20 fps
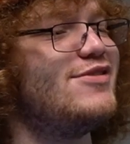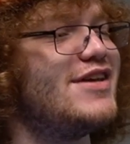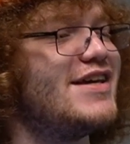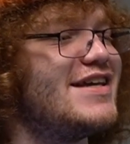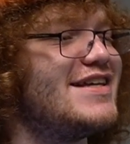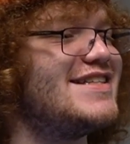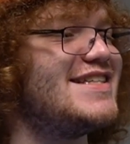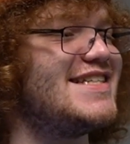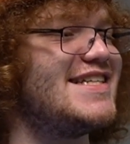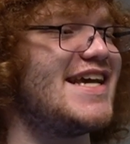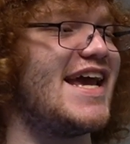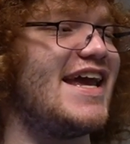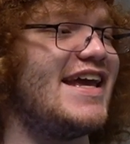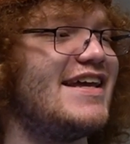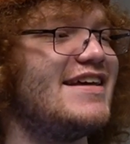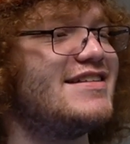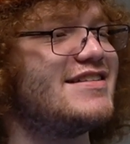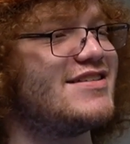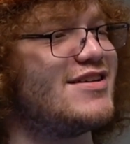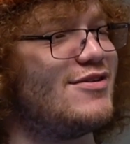you think it's
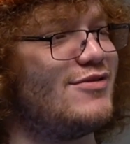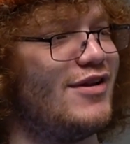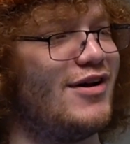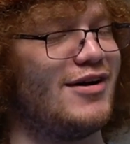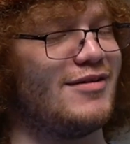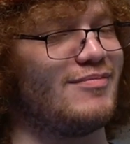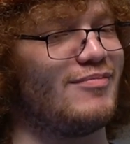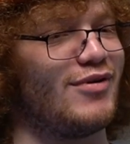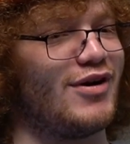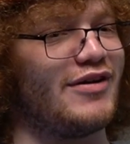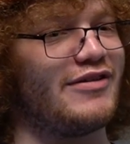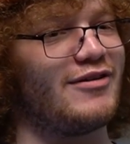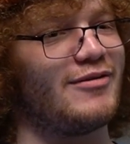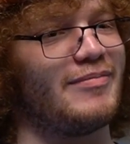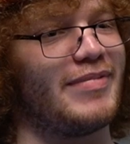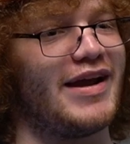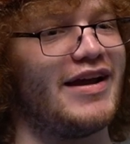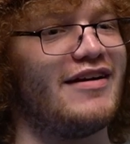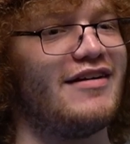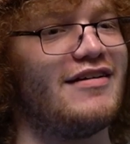taken so long, brother
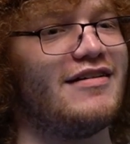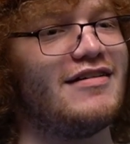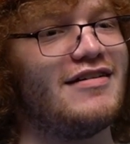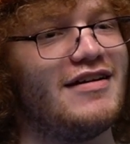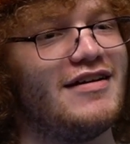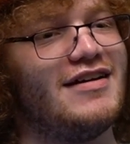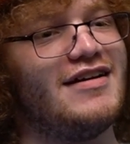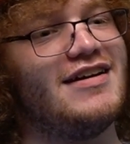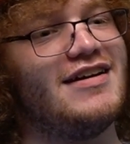bear?